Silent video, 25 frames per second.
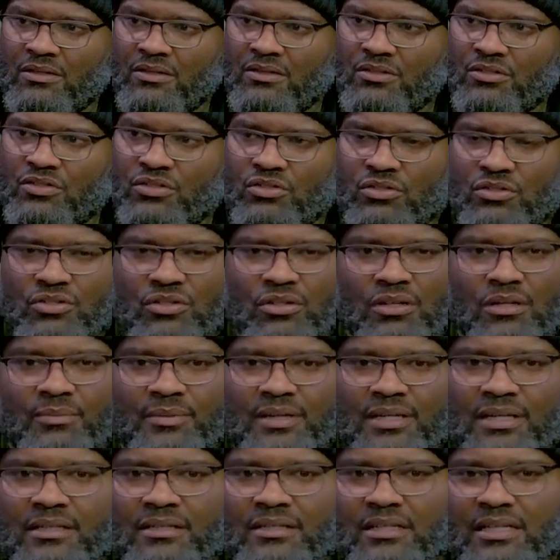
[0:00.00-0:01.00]
You, you know what I
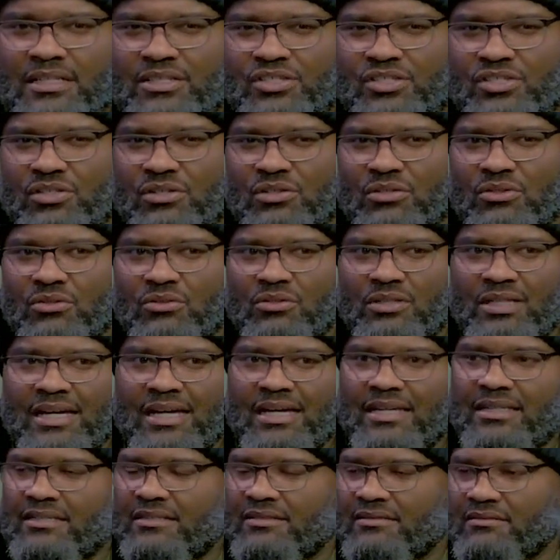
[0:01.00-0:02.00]
mean? And so,
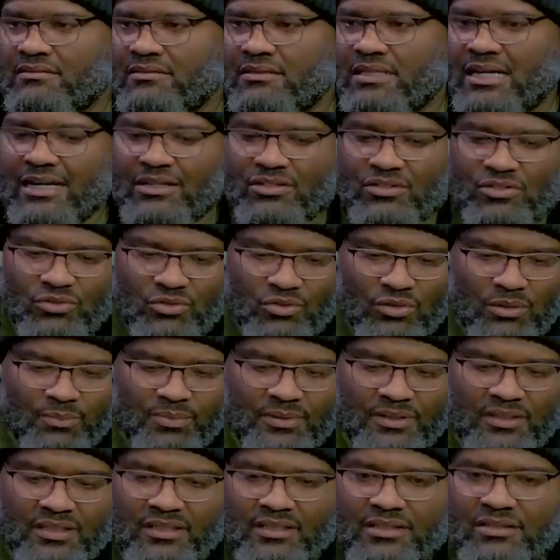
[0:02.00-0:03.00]
like, I grew up
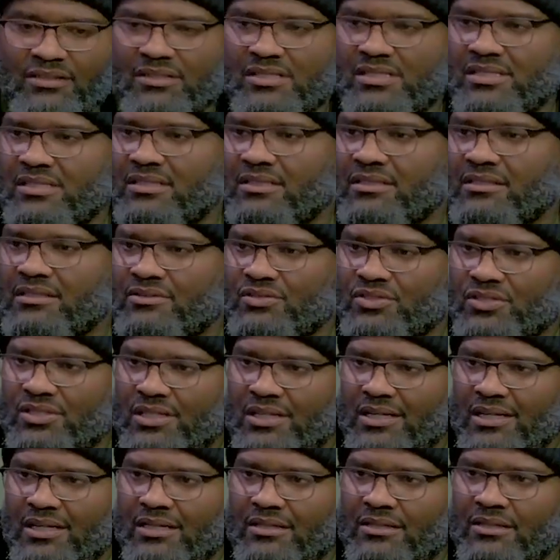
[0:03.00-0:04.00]
in the inner city of
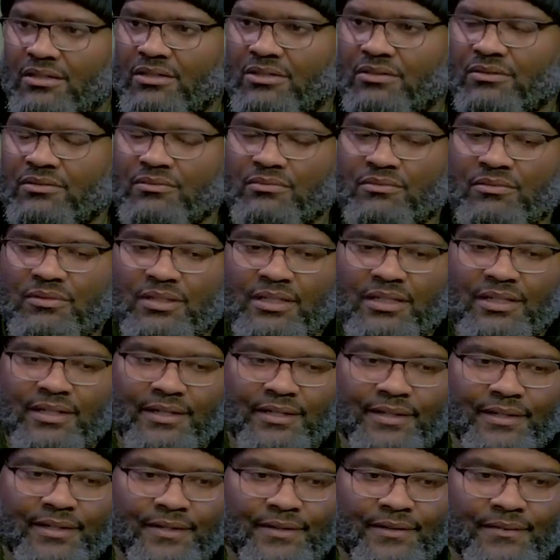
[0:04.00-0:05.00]
Chicago.
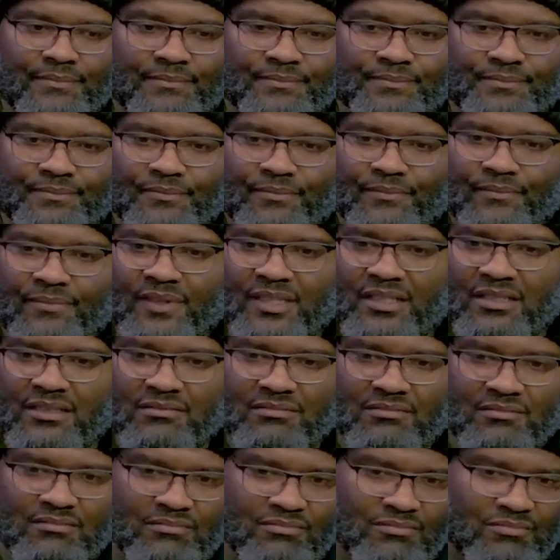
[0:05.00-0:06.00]
Um,
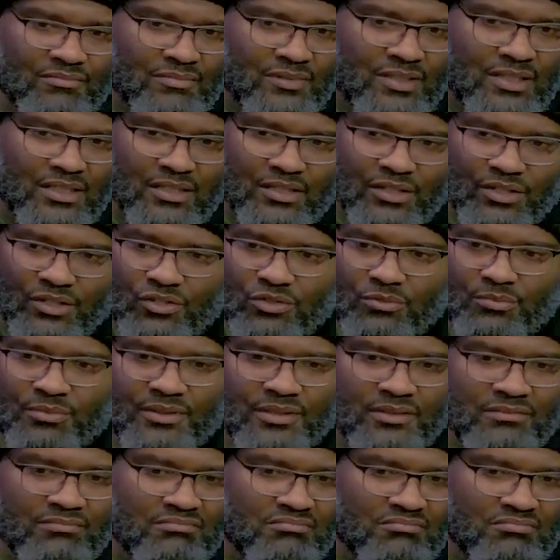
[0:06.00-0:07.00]

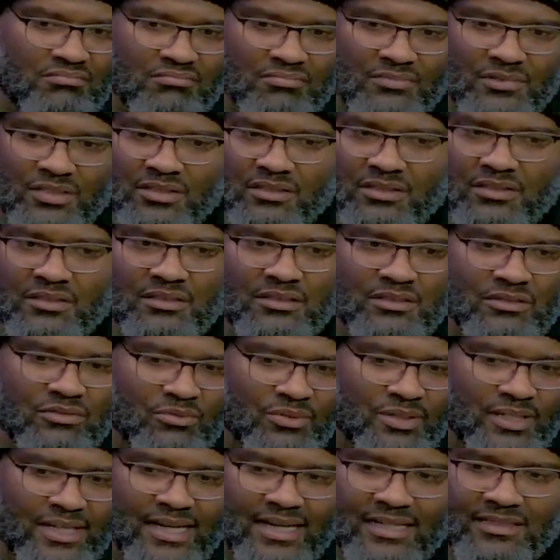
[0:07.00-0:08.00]
urban hood
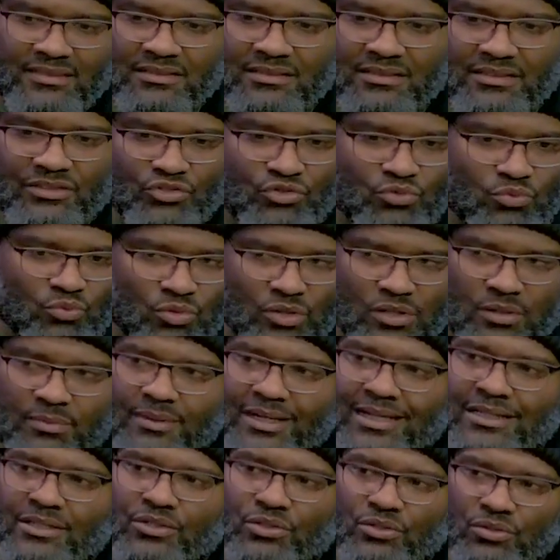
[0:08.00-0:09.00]
realities were
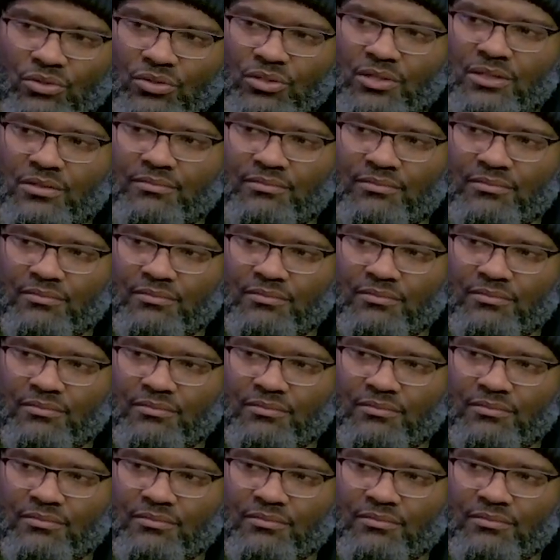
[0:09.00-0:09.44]
my norm.